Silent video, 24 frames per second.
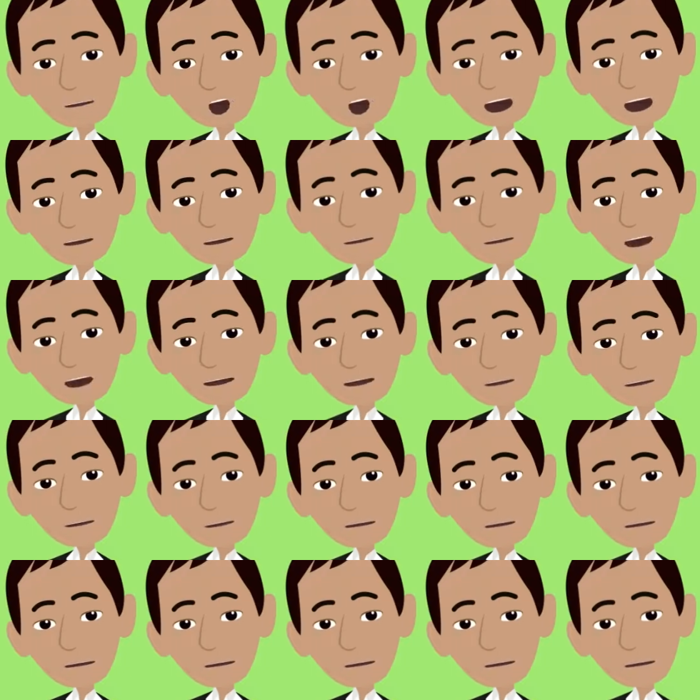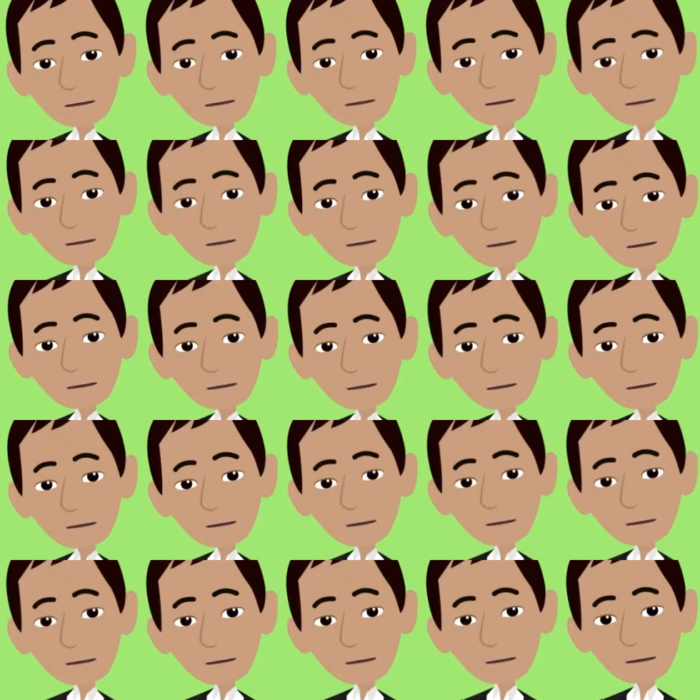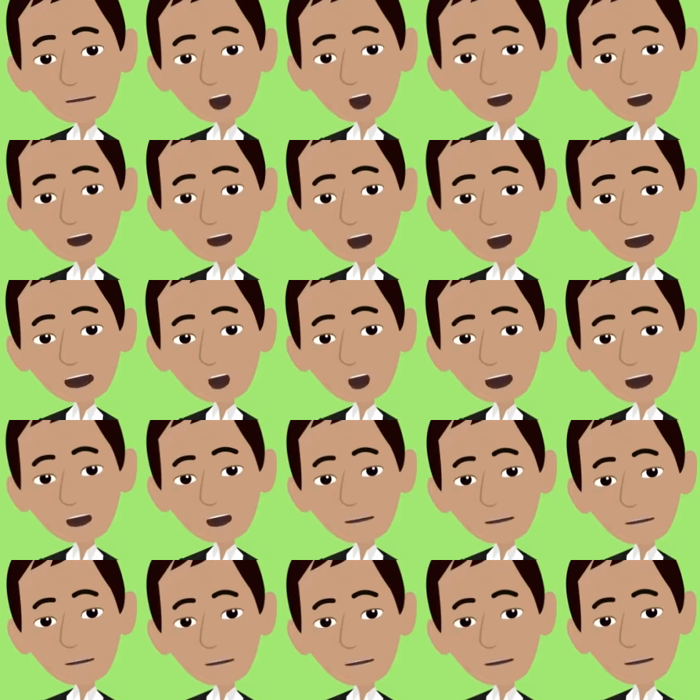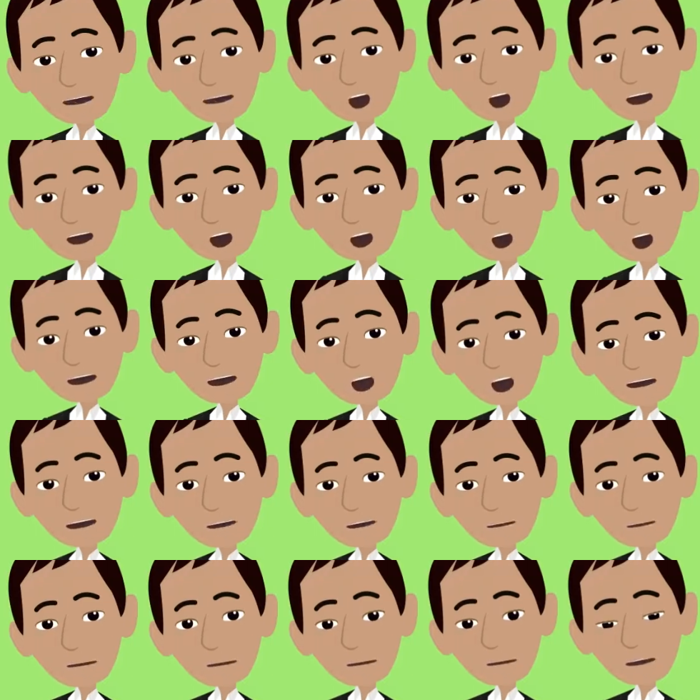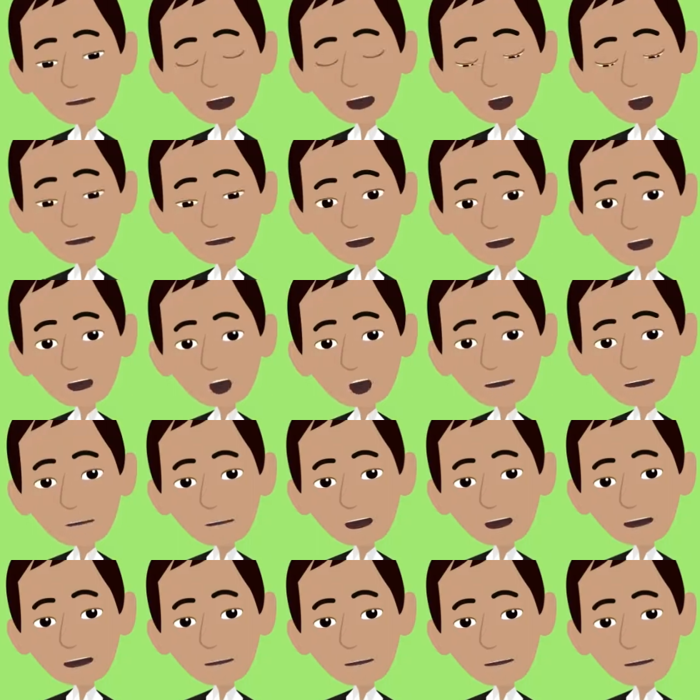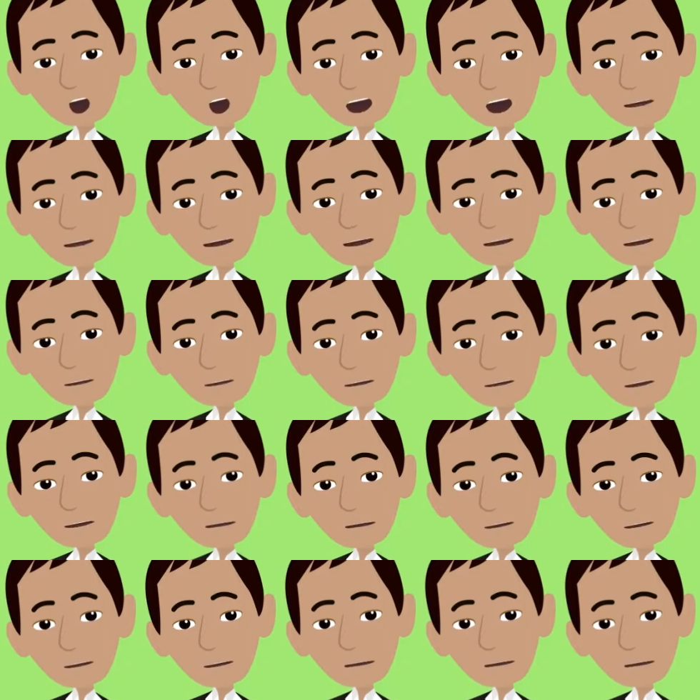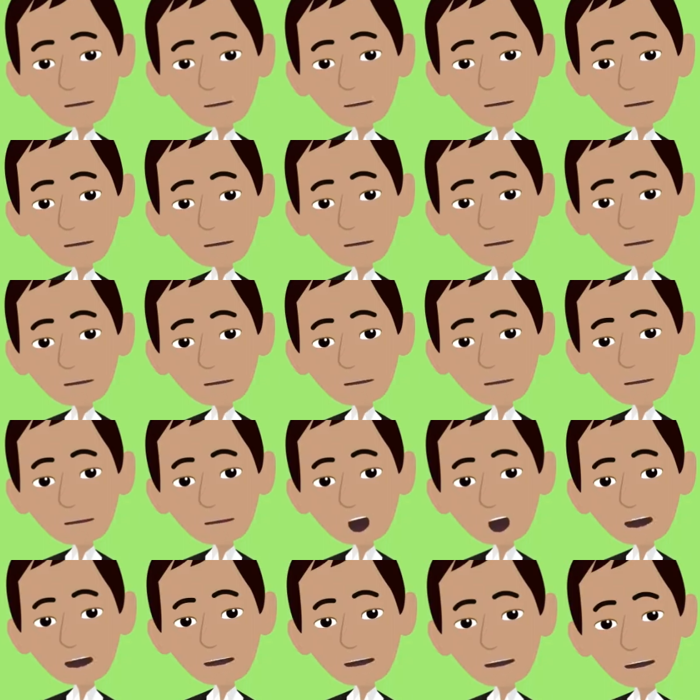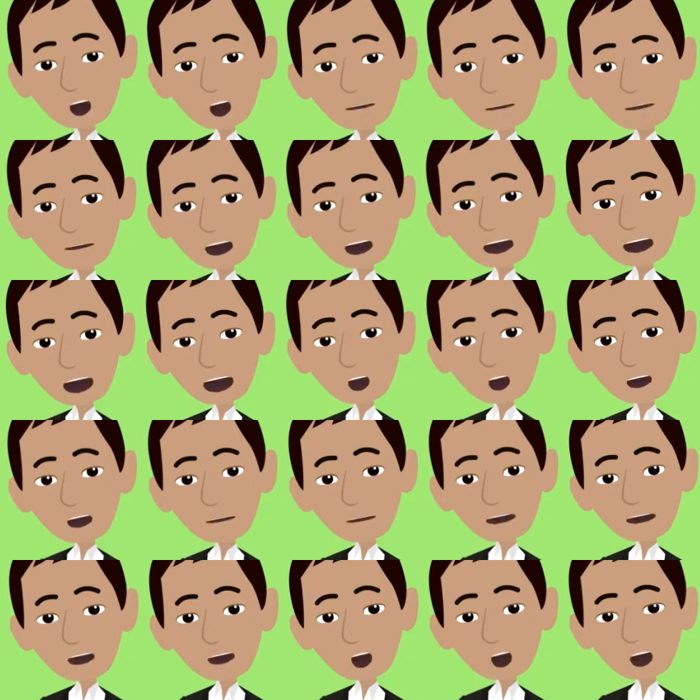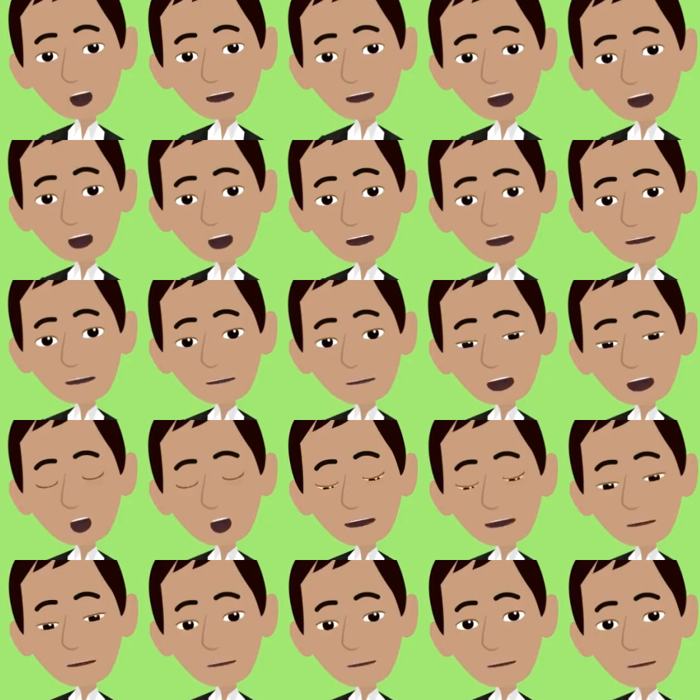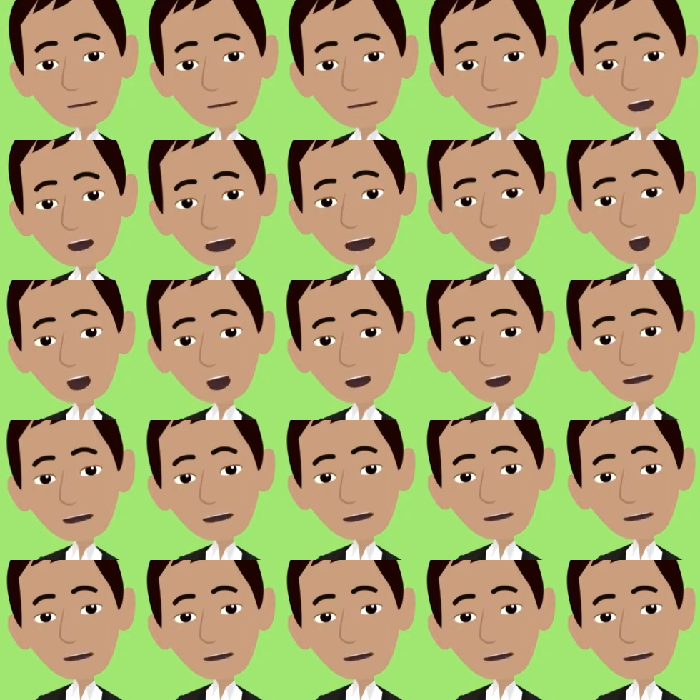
outcome, acknowledge the new belief, I believe in a positive outcome. And compare in your mind's eye how one who